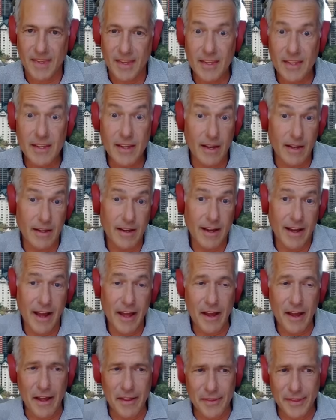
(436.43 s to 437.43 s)
Yeah,
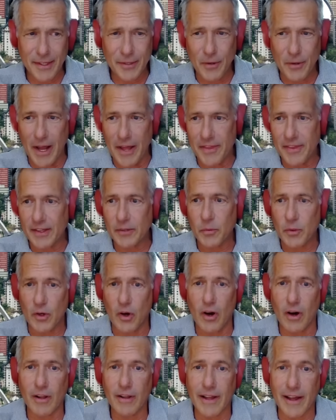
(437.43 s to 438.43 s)
I think we
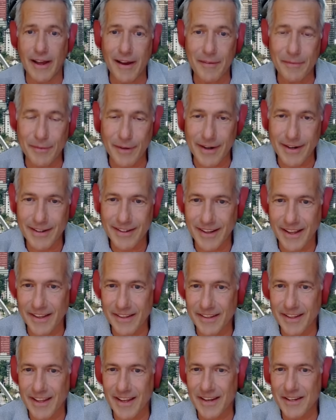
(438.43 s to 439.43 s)
all have, right?
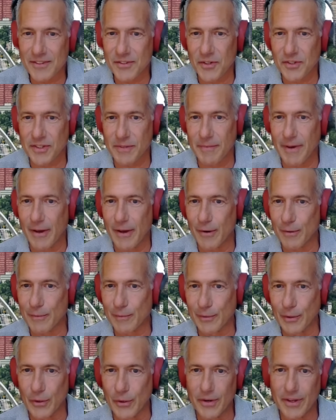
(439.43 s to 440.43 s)
And then it's just a matter of
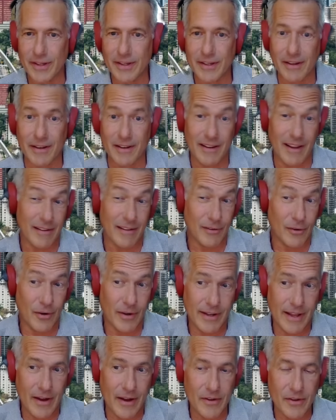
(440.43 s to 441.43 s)
learning and
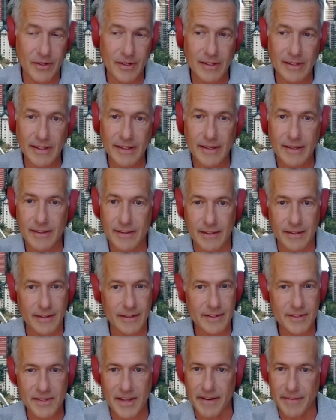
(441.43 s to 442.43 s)
learning how you can link
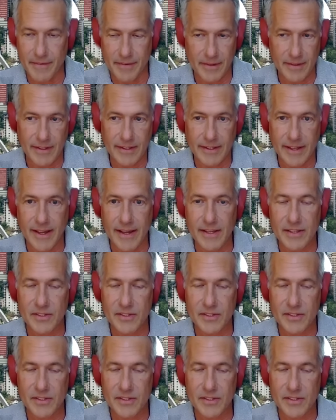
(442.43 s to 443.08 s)
things and everything like that.